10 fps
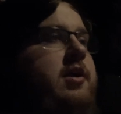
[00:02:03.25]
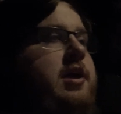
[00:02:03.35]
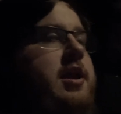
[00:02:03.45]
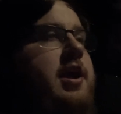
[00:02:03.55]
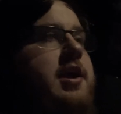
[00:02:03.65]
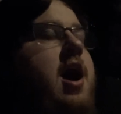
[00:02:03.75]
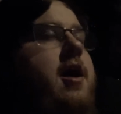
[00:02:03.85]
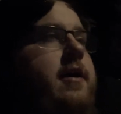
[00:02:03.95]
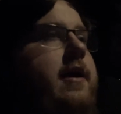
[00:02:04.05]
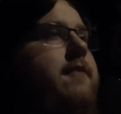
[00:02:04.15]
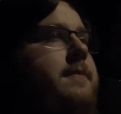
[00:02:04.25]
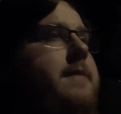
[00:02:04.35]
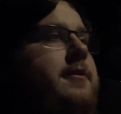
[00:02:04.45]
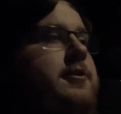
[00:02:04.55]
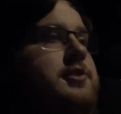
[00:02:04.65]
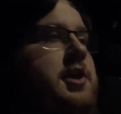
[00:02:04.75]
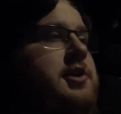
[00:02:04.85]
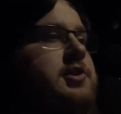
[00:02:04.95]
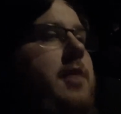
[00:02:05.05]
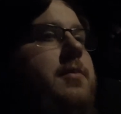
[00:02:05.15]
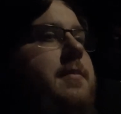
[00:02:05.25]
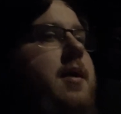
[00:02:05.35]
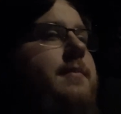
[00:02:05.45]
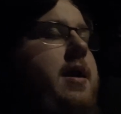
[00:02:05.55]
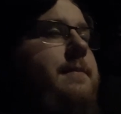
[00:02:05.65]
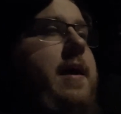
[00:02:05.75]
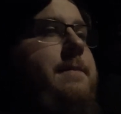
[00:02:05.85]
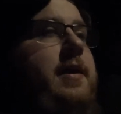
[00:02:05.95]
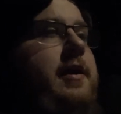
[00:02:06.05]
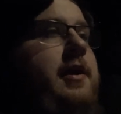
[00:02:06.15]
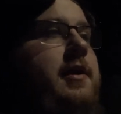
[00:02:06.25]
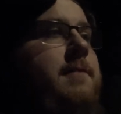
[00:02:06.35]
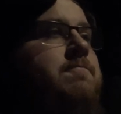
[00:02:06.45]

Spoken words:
And I remember seeing something about Manpat being in it.